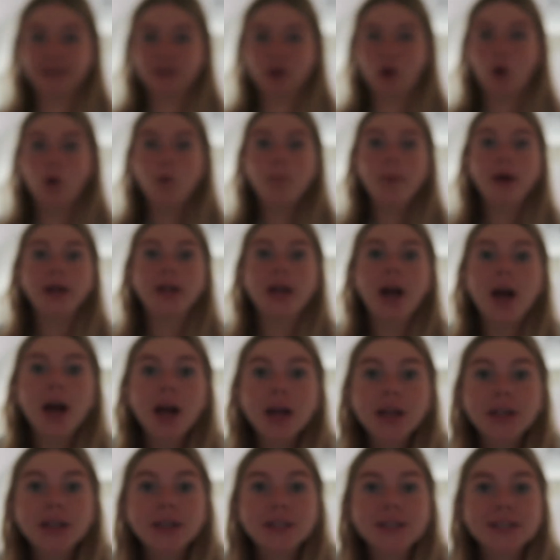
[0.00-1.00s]
oh my
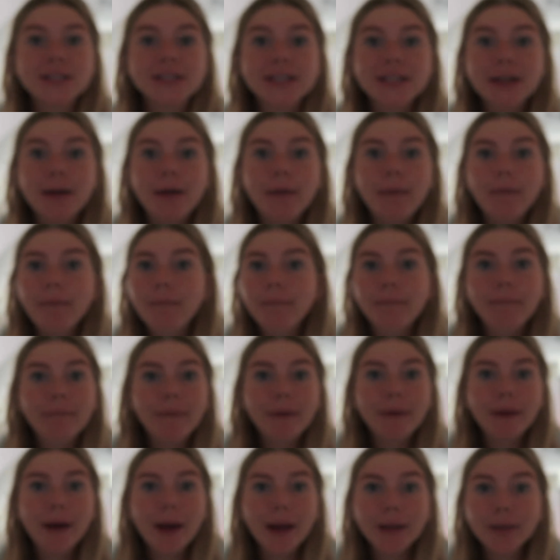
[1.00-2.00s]
god
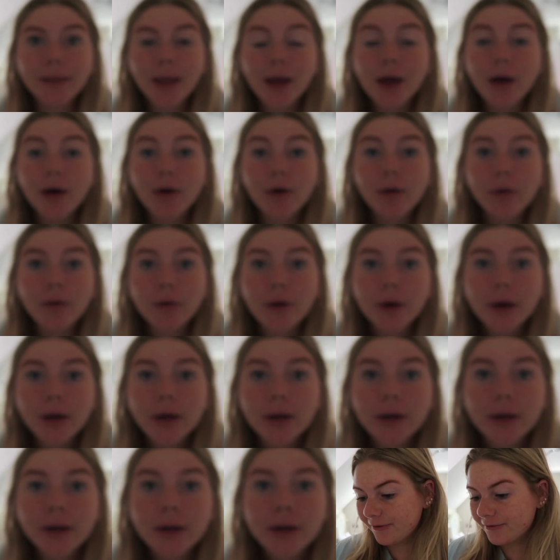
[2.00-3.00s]
hello
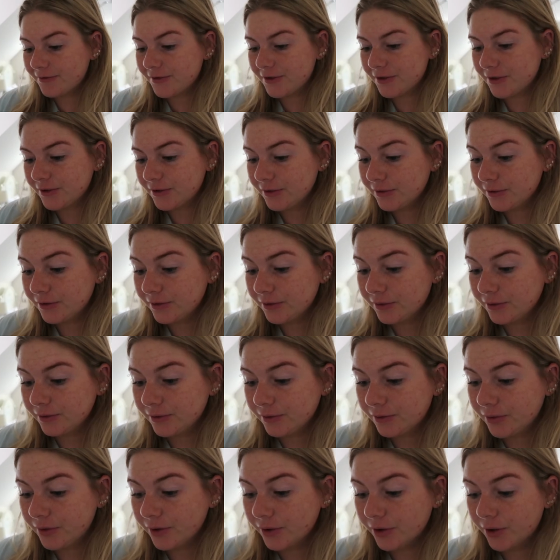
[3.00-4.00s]

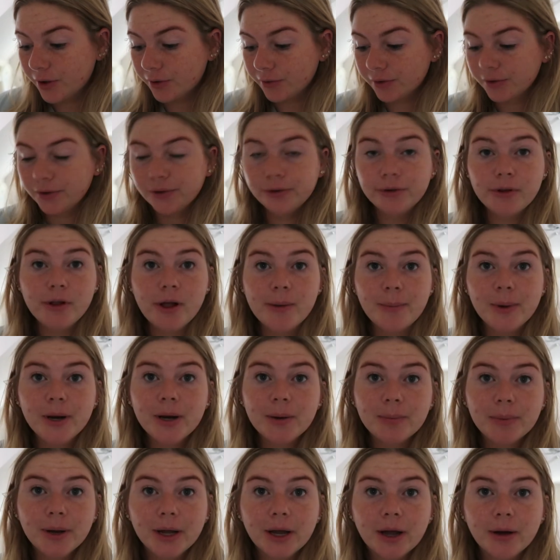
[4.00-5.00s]
to go to Lululemon
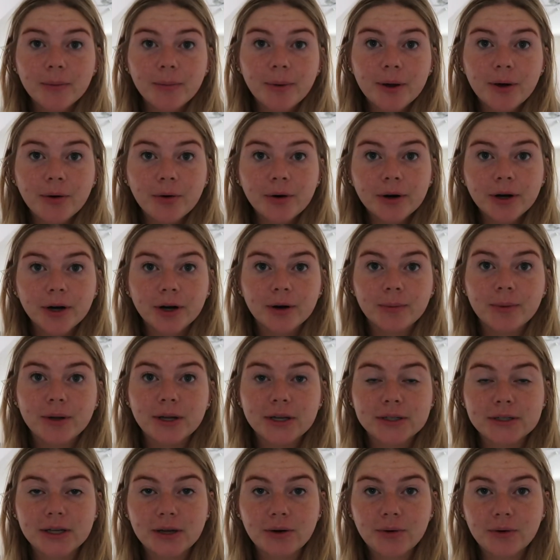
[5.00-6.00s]
and pick up my order
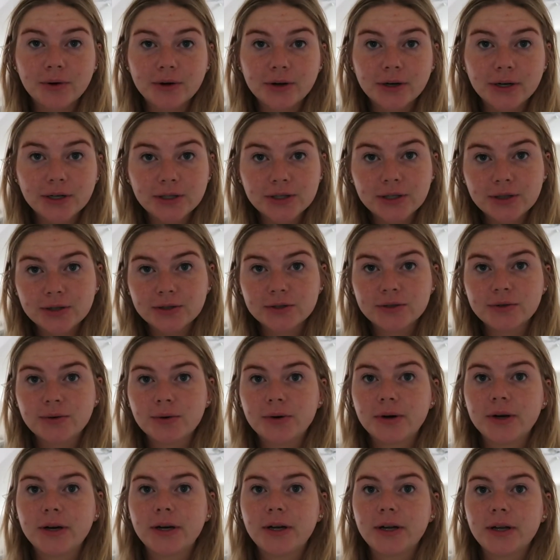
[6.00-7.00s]
because I ordered it to the
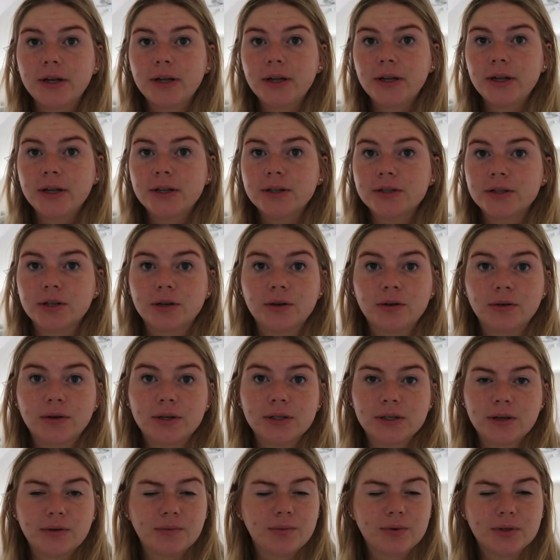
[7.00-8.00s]
store so
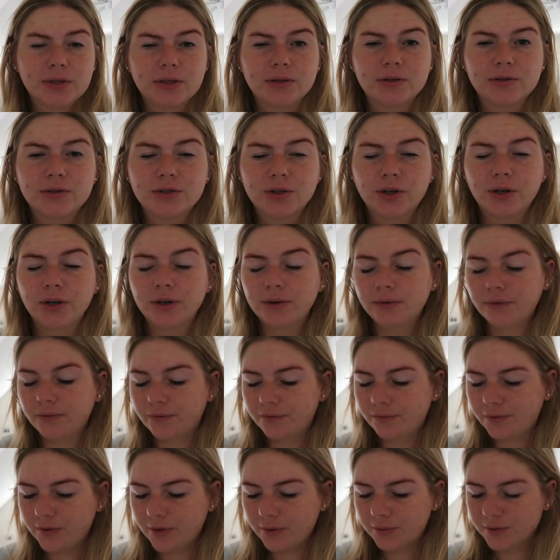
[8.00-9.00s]
because I wasn't sure
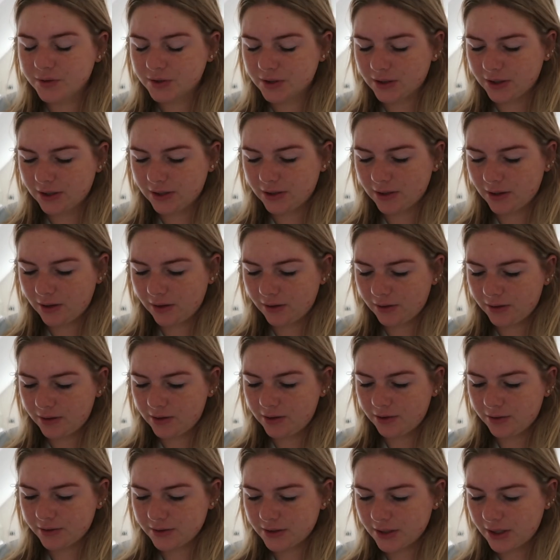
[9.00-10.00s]
if it was going to get
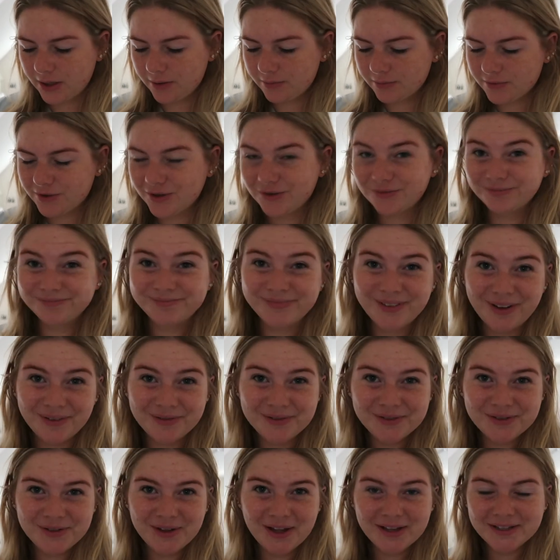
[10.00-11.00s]
here in time so I have
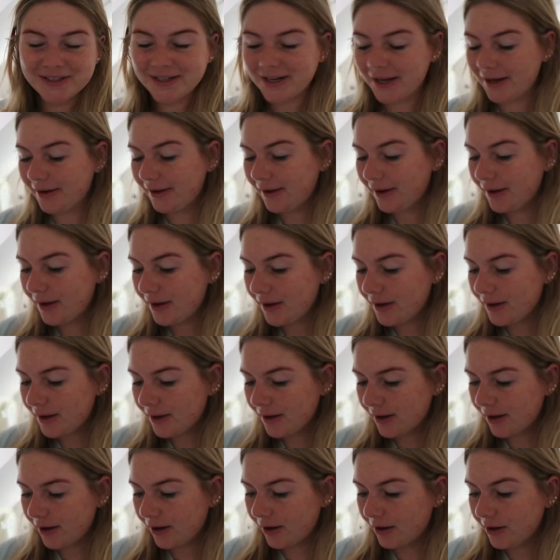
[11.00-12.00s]
to do that today.
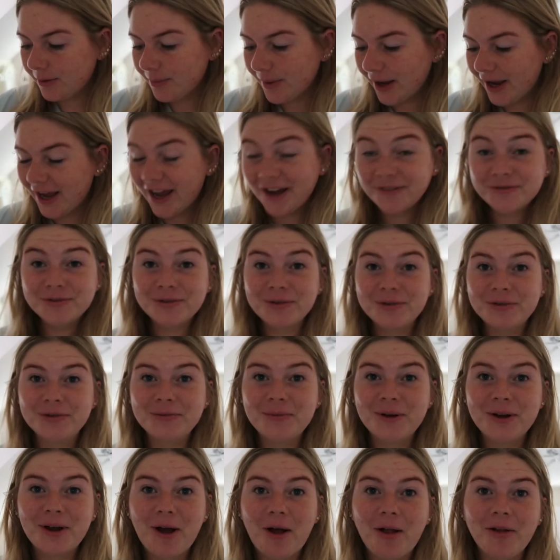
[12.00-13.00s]
Um, I have to go through
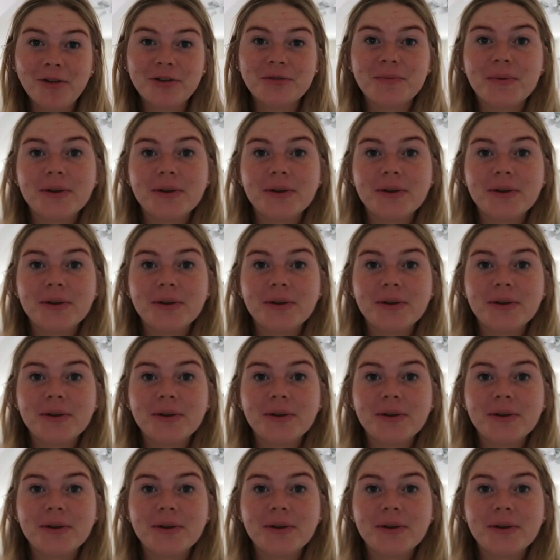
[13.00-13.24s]
my college